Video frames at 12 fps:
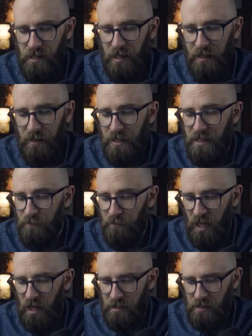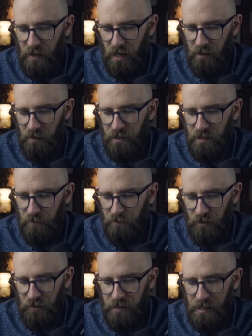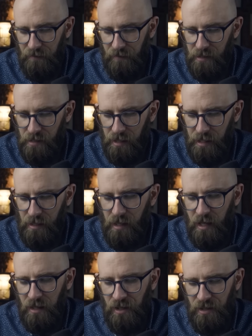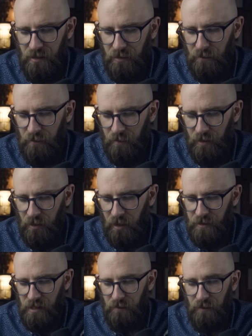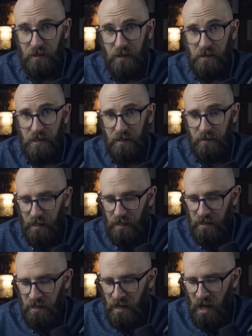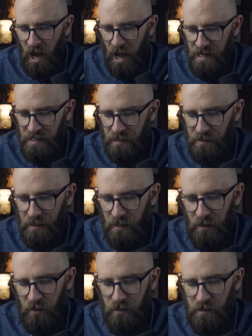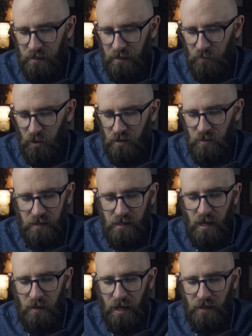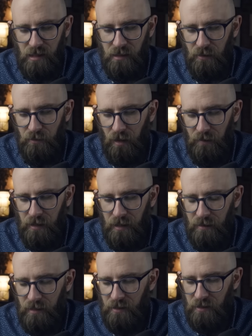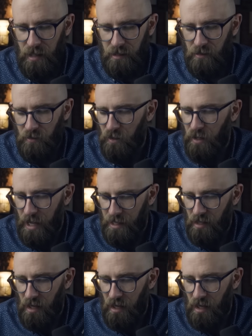was clearly meant to blast Mary when she pulled down the sign. Judging from the crime scene photos taken that night, it looks like the box was mounted at roughly the chest or head